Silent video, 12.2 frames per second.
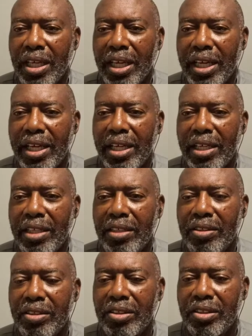
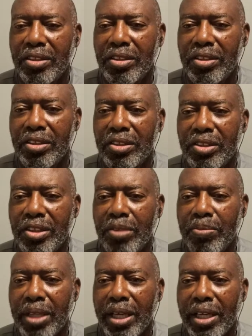and
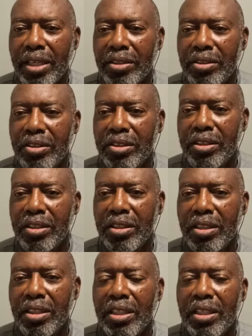some things
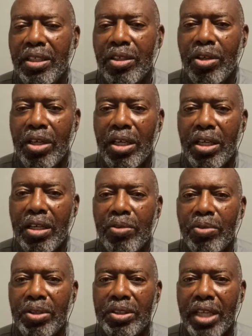
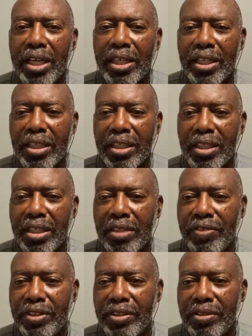was not
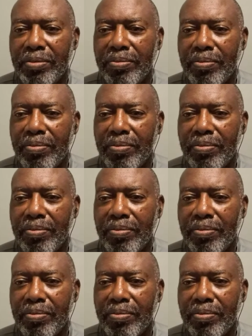given.